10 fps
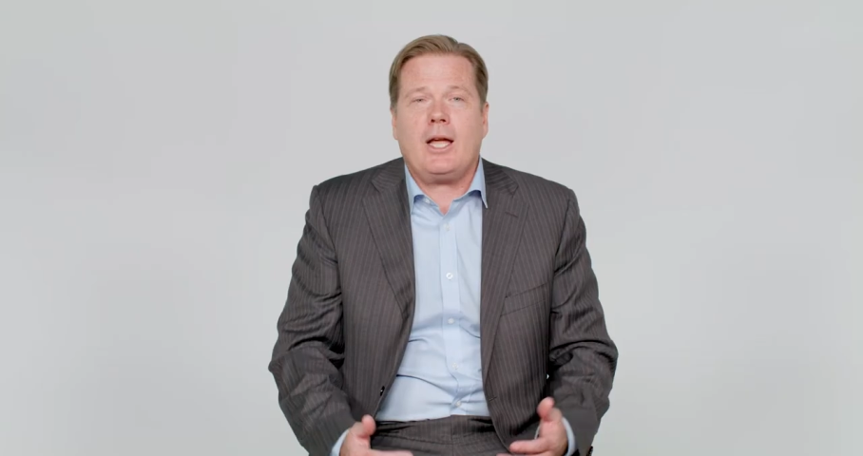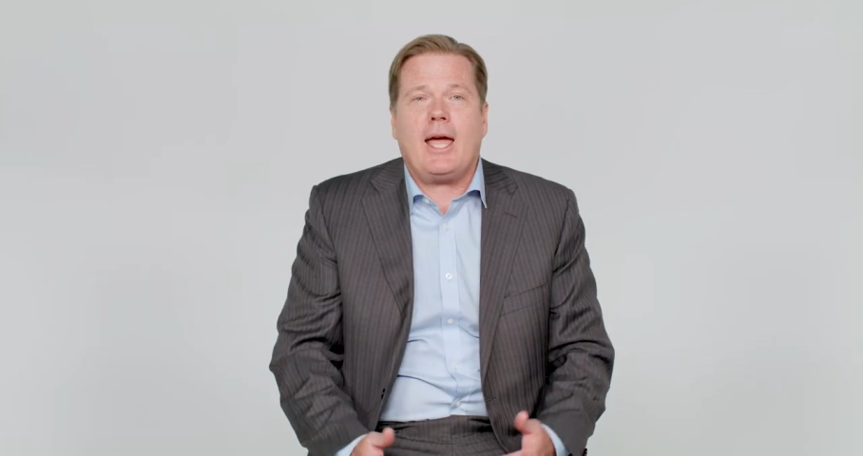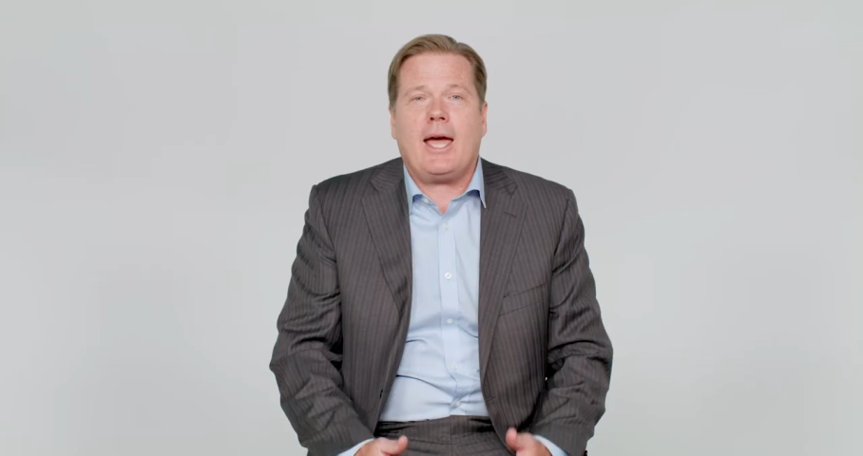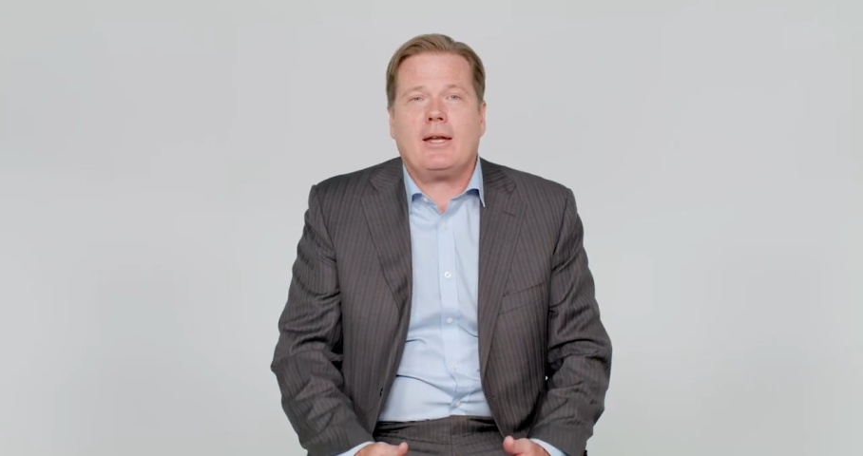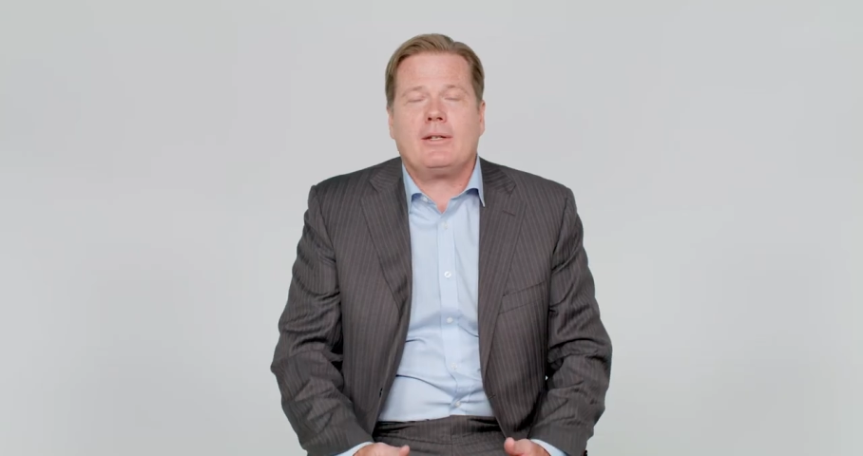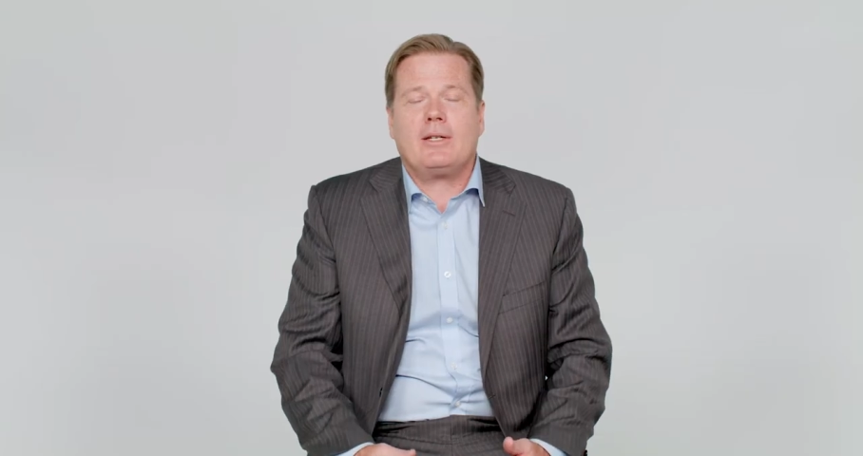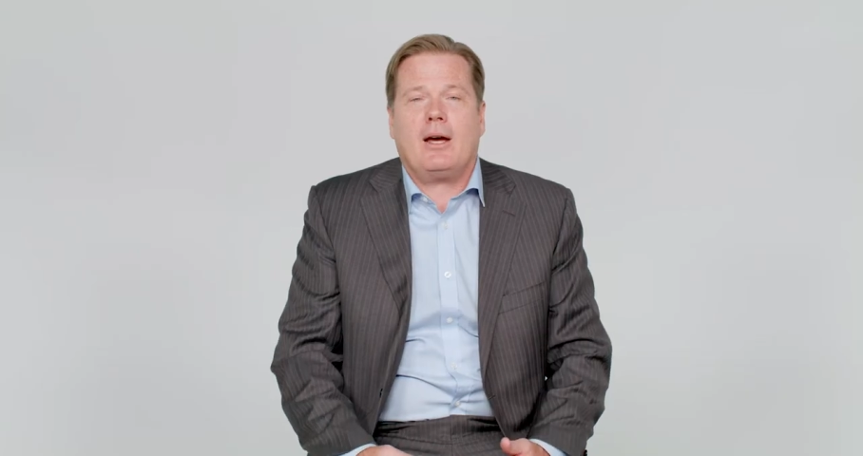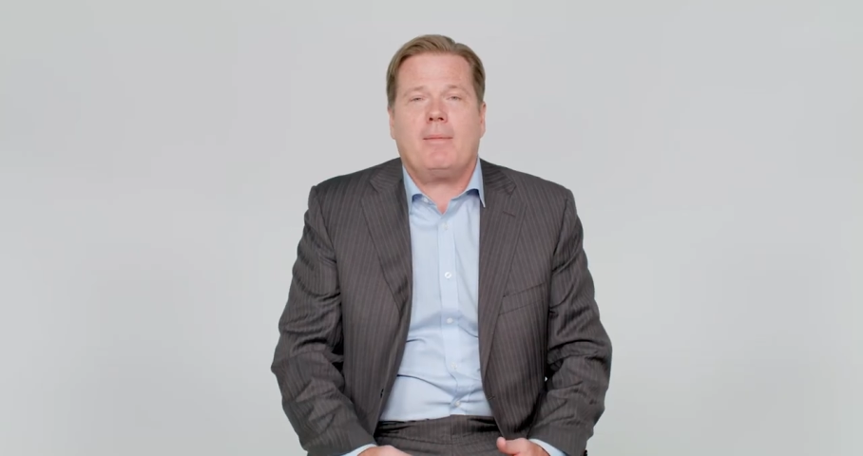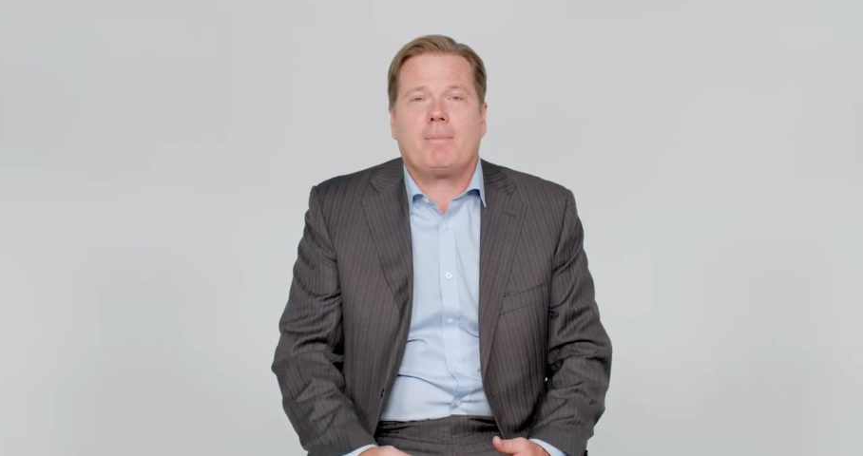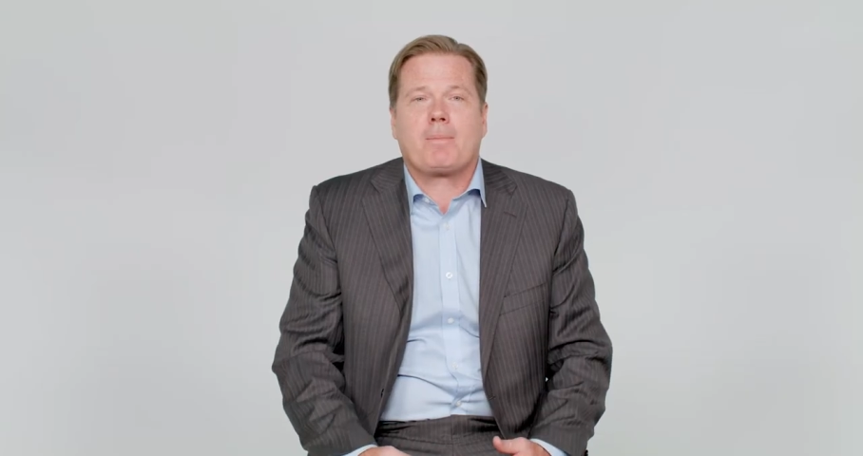and
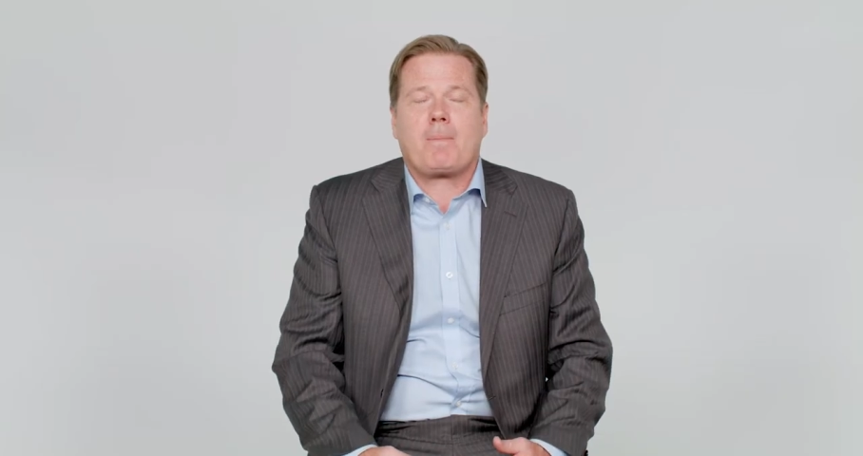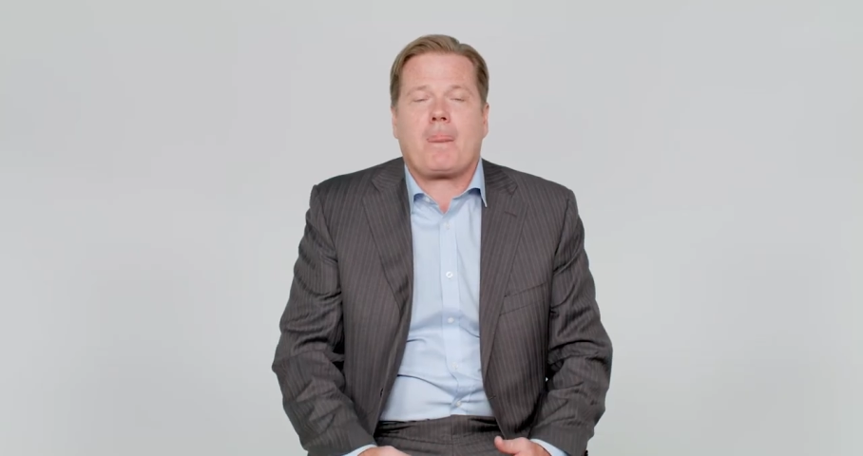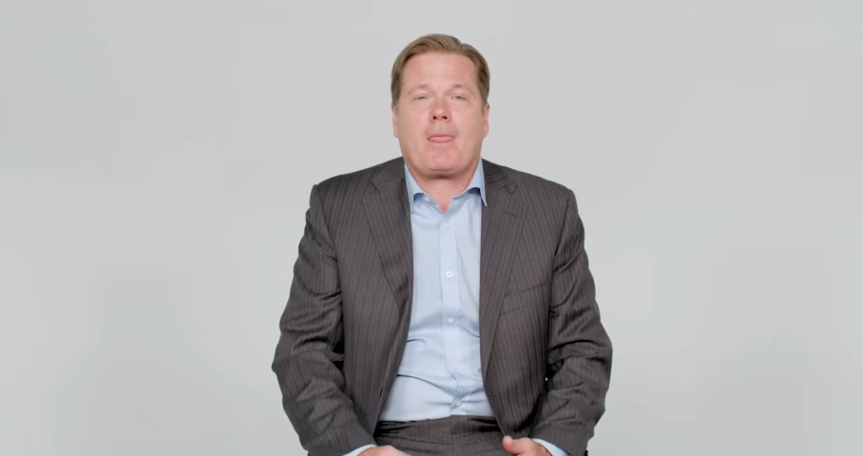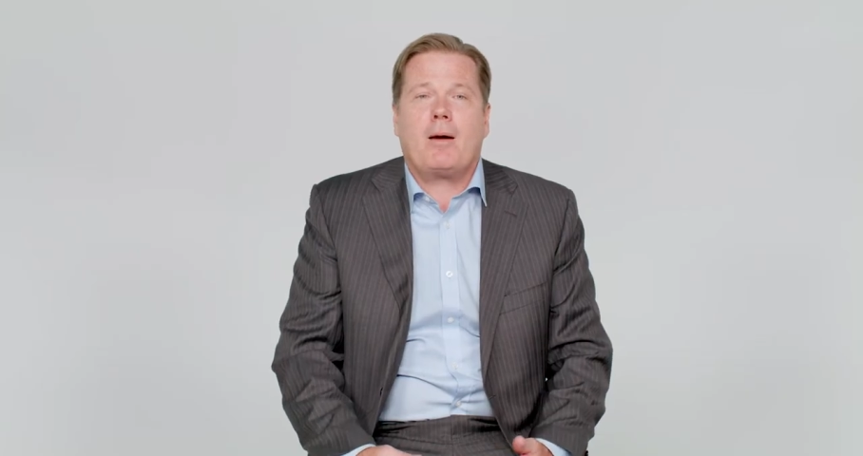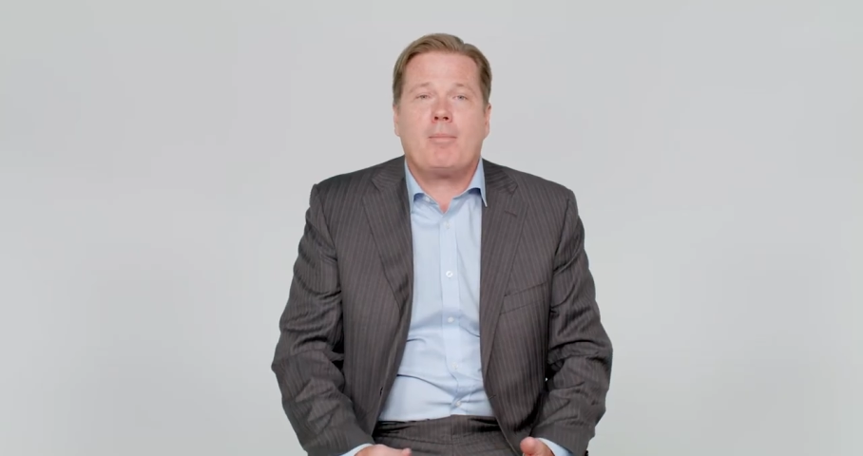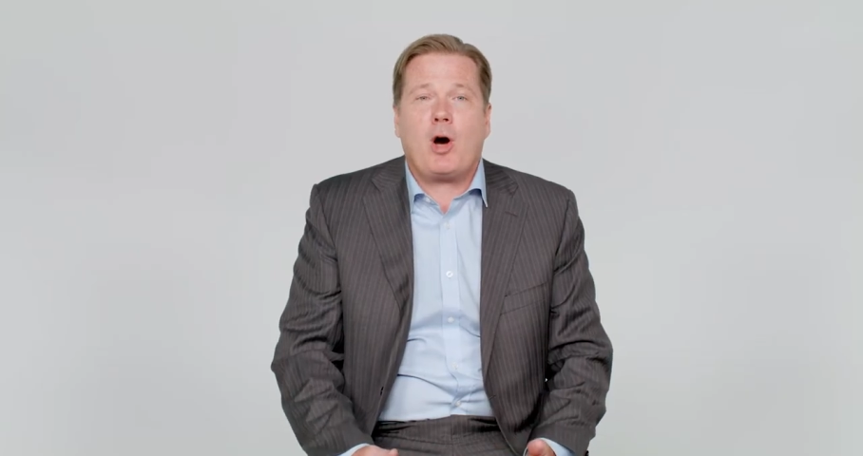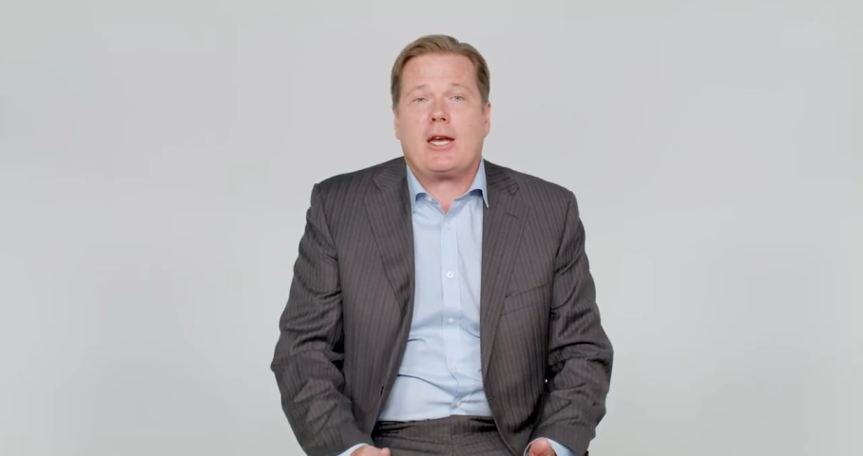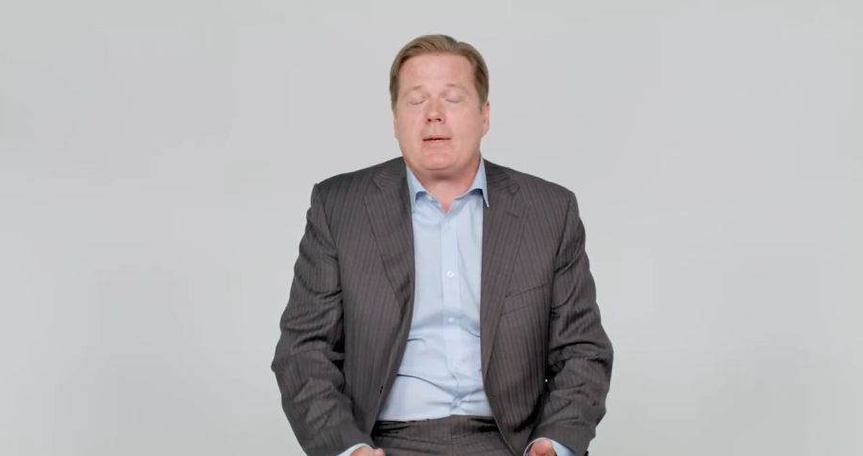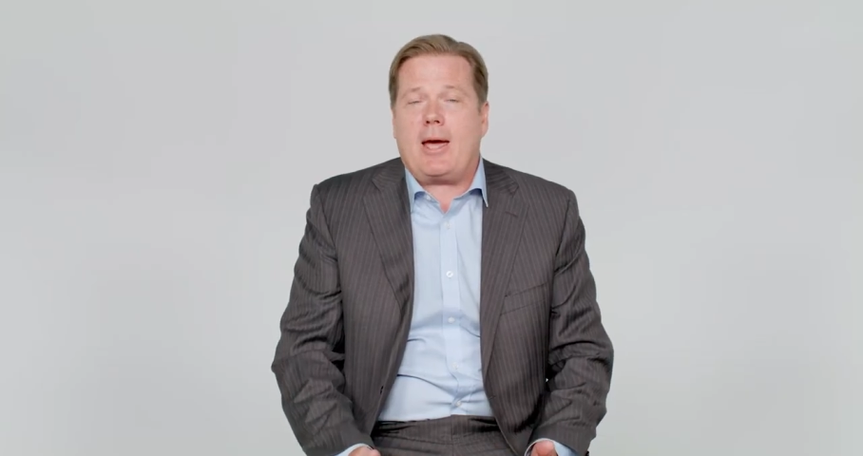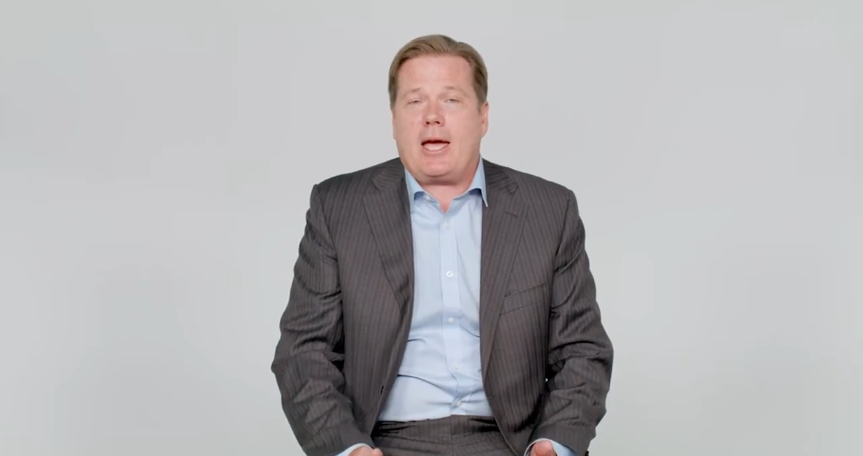um,
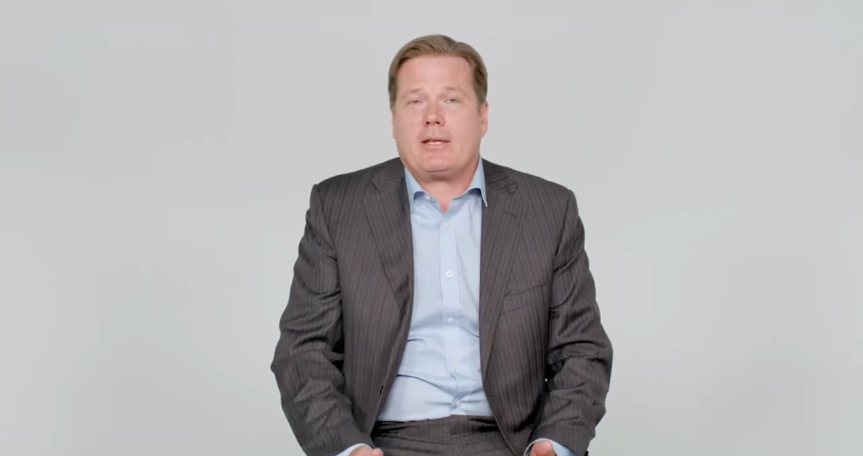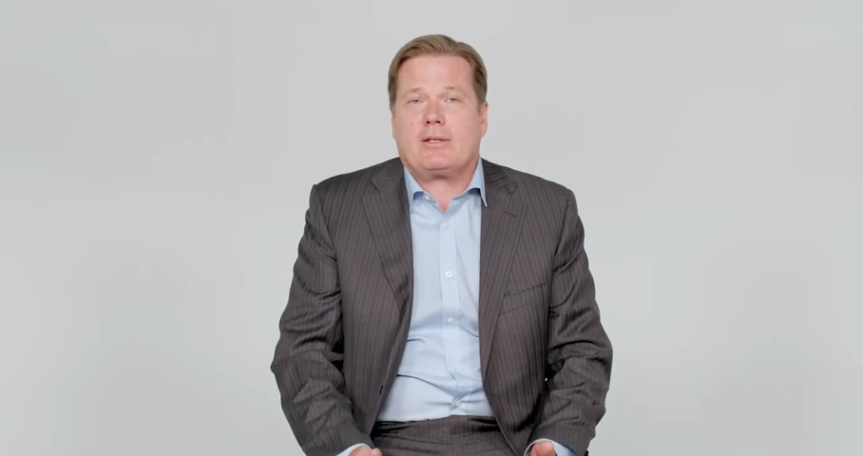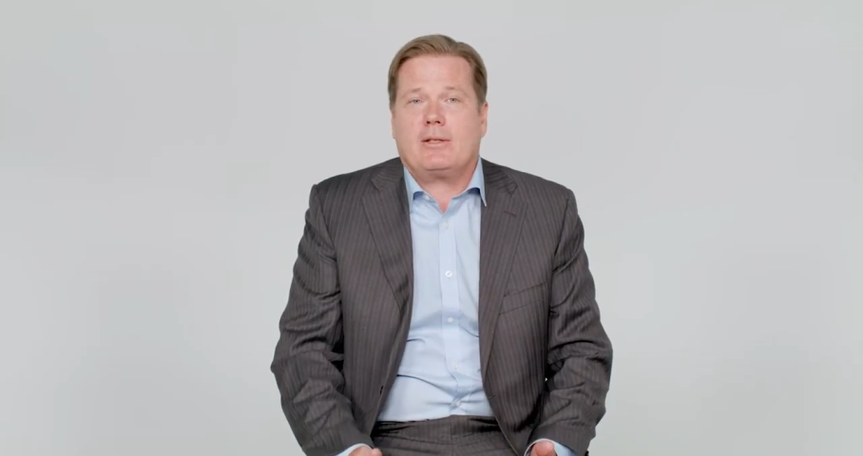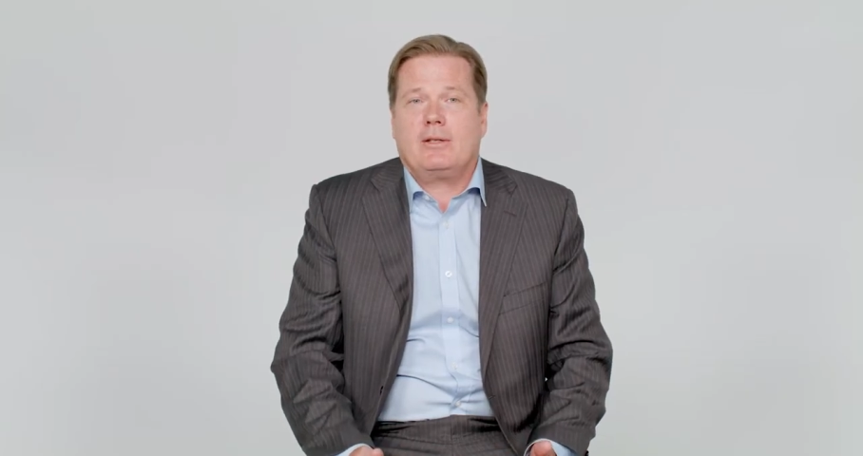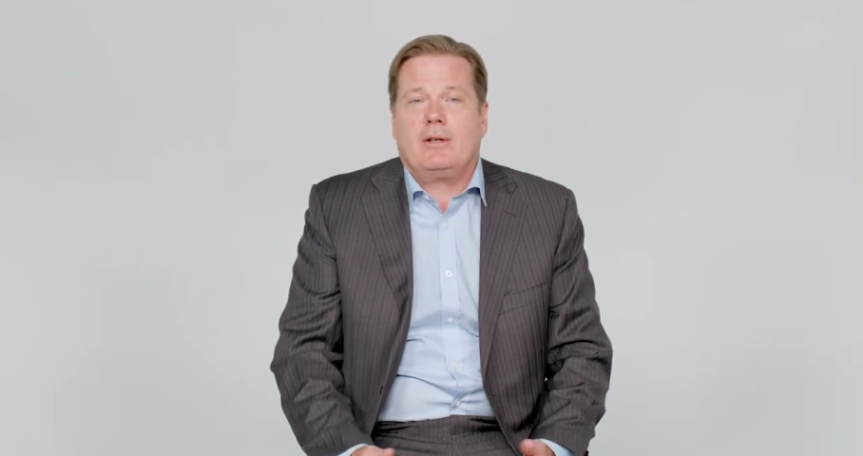body mass.